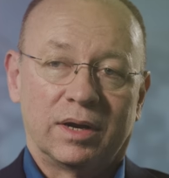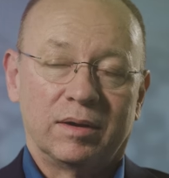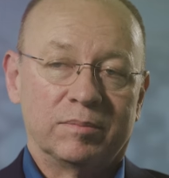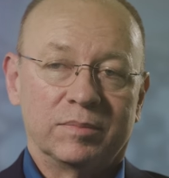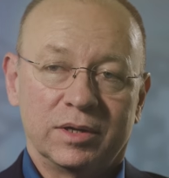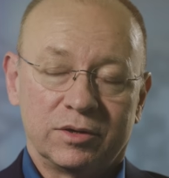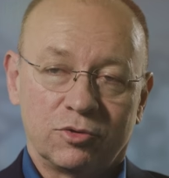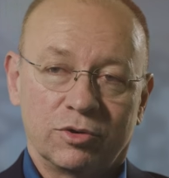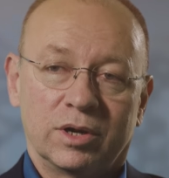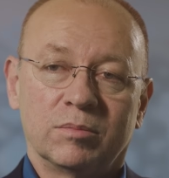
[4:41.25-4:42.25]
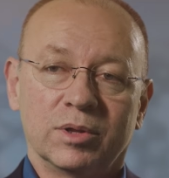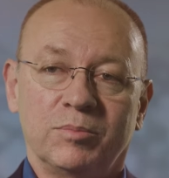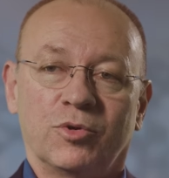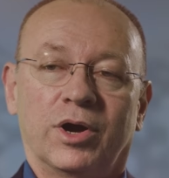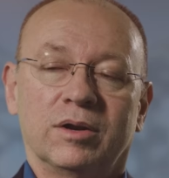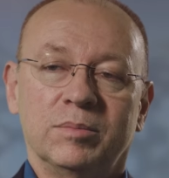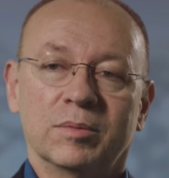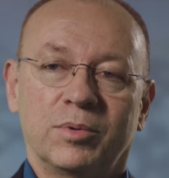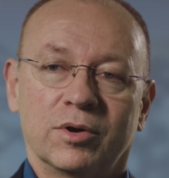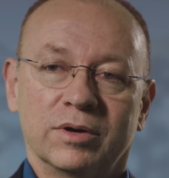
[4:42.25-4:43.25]
I am incredibly proud to be
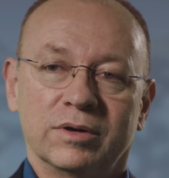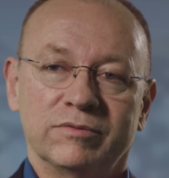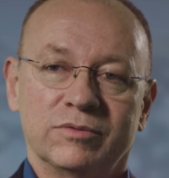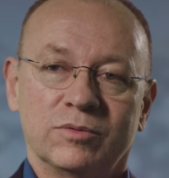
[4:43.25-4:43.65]
a part of.